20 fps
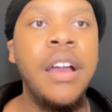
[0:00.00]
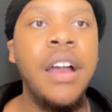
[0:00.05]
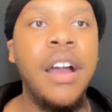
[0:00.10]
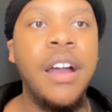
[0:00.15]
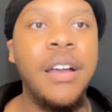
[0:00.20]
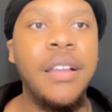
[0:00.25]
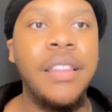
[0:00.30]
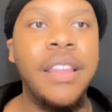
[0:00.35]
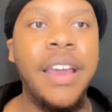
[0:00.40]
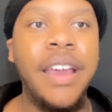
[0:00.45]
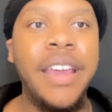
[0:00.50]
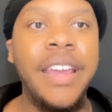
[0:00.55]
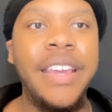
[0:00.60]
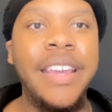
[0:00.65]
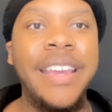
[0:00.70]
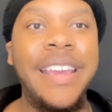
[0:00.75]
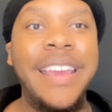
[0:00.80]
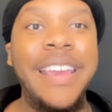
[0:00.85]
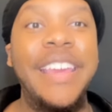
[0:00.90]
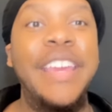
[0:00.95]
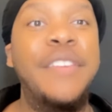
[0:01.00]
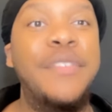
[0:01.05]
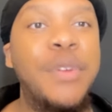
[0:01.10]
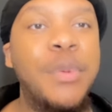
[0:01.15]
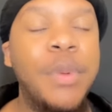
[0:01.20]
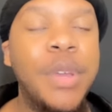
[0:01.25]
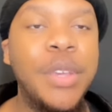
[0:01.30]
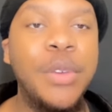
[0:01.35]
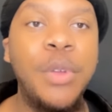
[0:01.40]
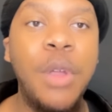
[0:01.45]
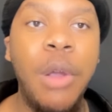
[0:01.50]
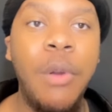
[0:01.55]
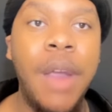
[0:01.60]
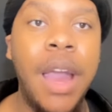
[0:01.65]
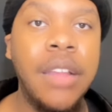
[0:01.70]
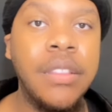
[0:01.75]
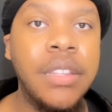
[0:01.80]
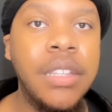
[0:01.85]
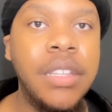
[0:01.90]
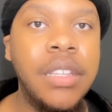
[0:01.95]
Like even when you go
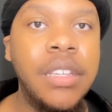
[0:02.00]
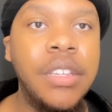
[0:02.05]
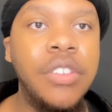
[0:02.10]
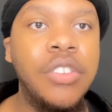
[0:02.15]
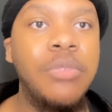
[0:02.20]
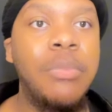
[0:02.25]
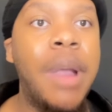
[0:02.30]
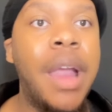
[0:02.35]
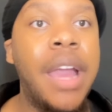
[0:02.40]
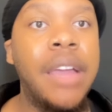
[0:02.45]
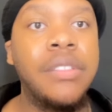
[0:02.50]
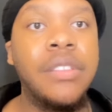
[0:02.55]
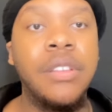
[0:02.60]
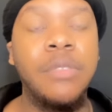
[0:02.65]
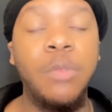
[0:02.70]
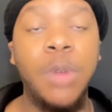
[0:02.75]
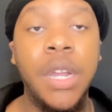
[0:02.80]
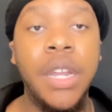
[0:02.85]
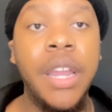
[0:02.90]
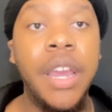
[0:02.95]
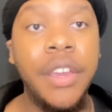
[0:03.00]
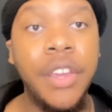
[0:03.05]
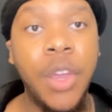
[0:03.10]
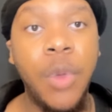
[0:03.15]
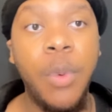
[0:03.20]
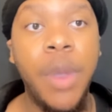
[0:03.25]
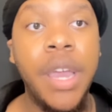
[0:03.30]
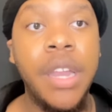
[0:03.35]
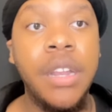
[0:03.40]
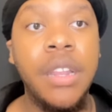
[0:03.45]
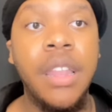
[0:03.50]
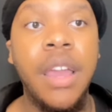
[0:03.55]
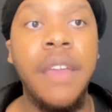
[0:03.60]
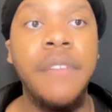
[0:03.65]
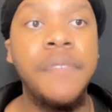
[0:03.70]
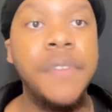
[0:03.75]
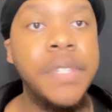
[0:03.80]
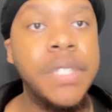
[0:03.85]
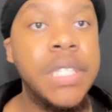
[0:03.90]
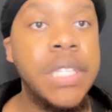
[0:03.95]
out to eat, you might have to run down your waiter
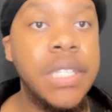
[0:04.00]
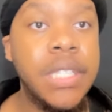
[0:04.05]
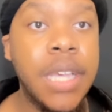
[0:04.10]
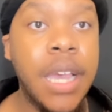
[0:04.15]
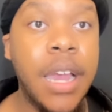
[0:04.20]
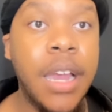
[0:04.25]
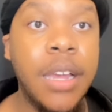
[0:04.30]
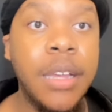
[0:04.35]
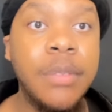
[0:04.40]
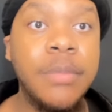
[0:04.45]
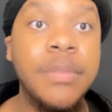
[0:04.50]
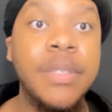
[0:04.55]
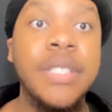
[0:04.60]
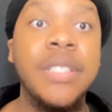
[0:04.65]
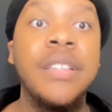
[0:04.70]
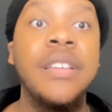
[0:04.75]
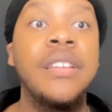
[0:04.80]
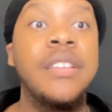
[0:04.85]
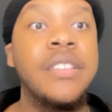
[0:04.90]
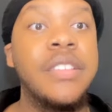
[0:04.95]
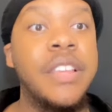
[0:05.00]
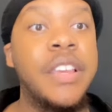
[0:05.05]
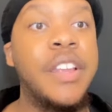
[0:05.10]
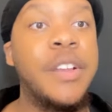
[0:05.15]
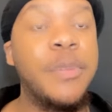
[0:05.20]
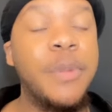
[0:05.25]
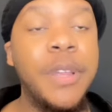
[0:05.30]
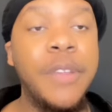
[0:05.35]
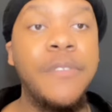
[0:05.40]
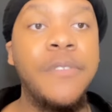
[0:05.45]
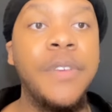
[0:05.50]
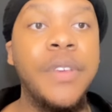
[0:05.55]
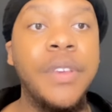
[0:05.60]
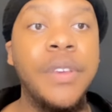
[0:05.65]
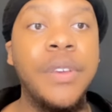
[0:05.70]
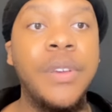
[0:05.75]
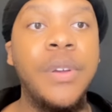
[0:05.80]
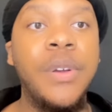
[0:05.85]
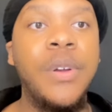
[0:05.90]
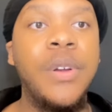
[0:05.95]
like 15 times to get a
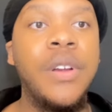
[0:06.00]
refill,